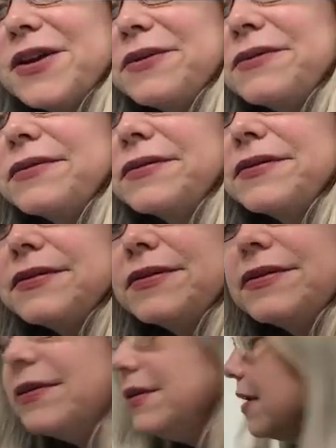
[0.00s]

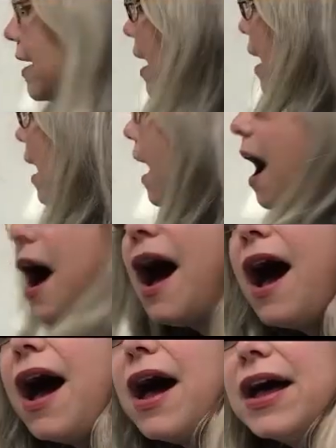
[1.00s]
r,
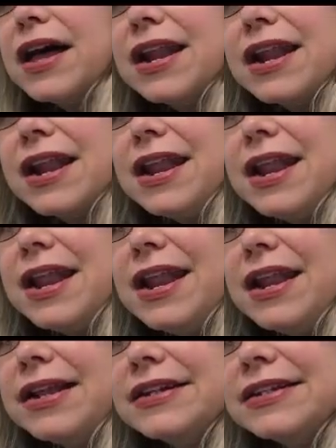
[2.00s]
a,
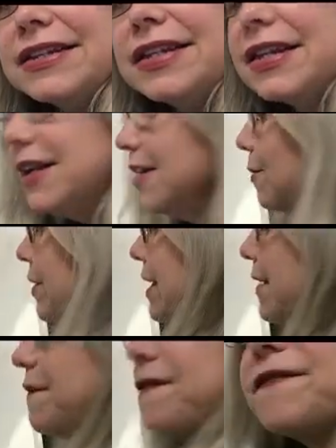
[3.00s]
n, t? What's a
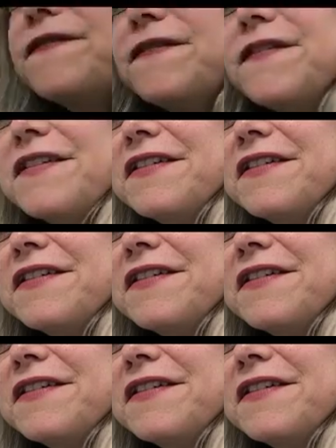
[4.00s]
f?